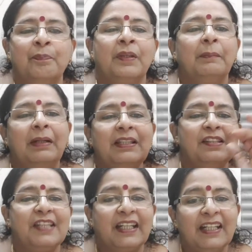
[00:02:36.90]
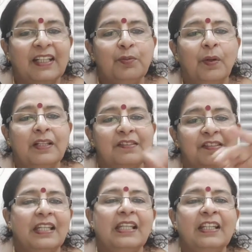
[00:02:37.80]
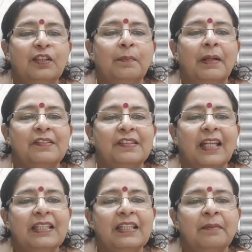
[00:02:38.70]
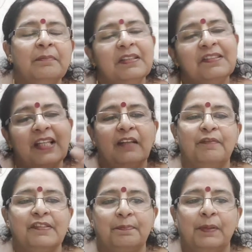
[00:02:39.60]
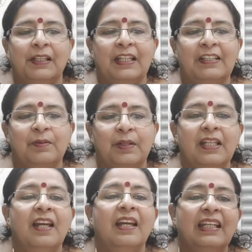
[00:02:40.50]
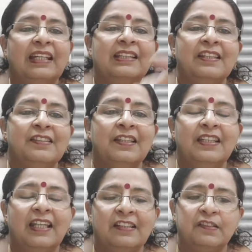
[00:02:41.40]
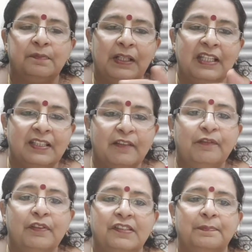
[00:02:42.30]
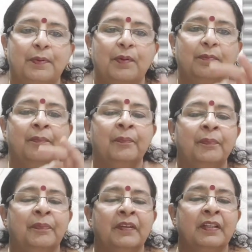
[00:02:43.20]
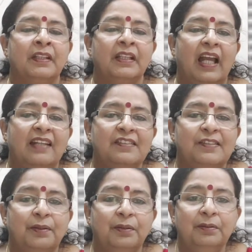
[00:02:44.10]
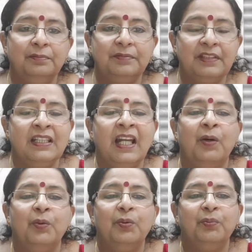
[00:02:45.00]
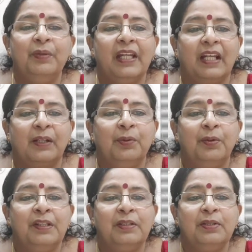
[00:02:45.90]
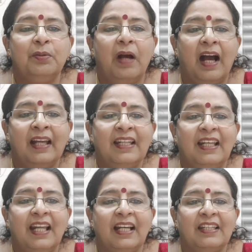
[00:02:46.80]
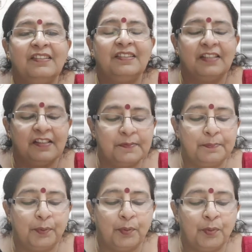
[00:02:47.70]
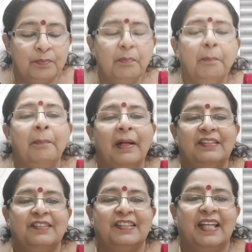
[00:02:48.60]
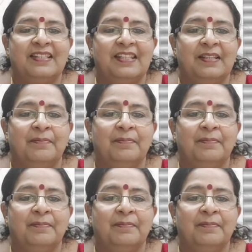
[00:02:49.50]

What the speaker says: But the second one, Sailing to Byzantium, is self-explanatory. It doesn't explain the first poem. And so now we are going to analyze this poem, Byzantium.